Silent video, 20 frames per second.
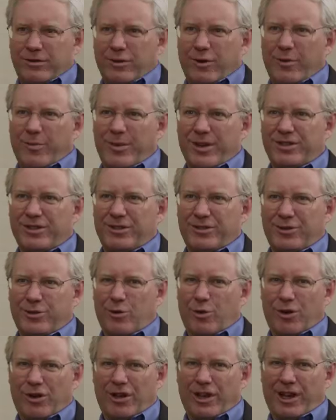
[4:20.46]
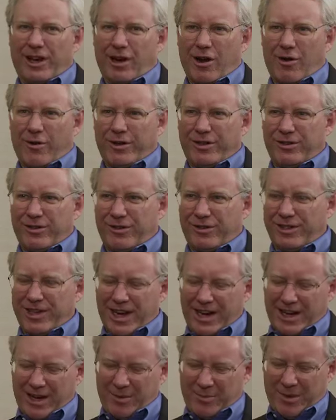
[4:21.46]
so in business school lingo, it's you're
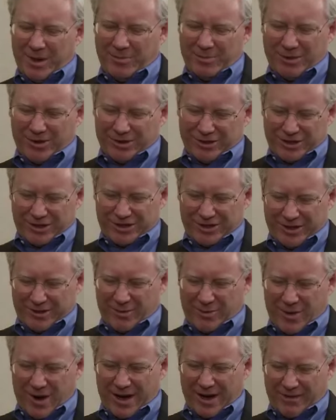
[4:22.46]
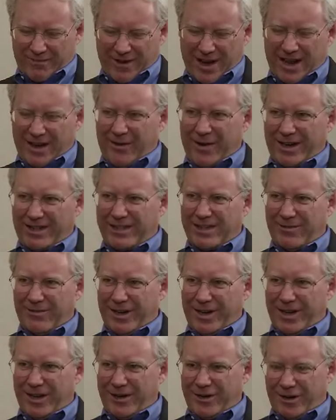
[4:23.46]
taking people just in one value
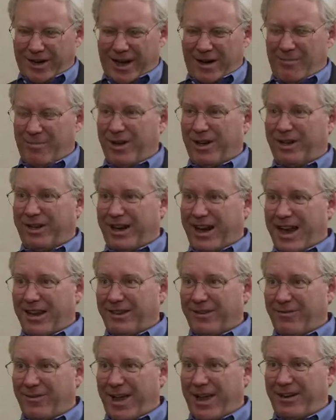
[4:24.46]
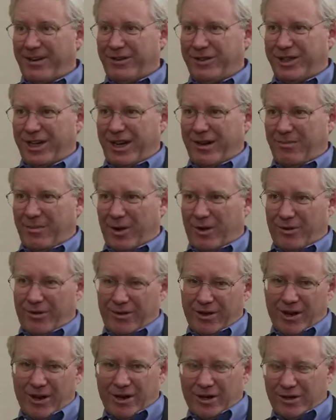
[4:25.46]
activity and you're kind of building out the value chain both
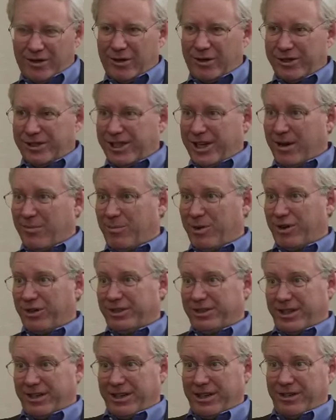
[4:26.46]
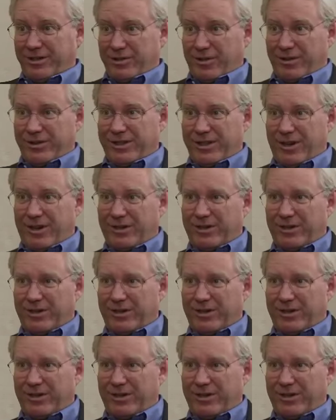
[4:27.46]
exactly. towards the inputs and then towards the